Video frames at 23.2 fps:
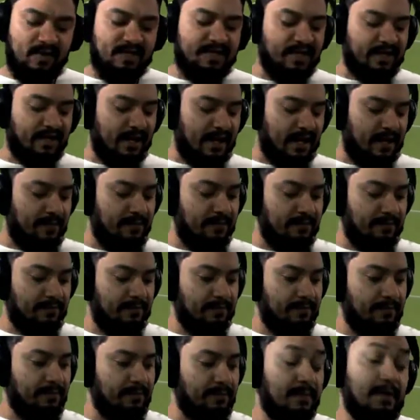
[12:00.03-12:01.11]
was her name?
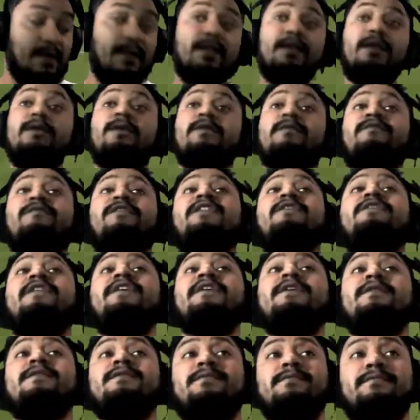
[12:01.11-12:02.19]

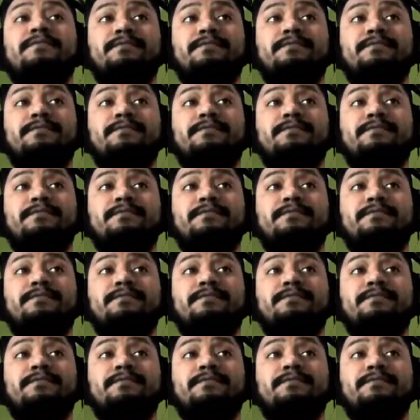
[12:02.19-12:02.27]
Vivian.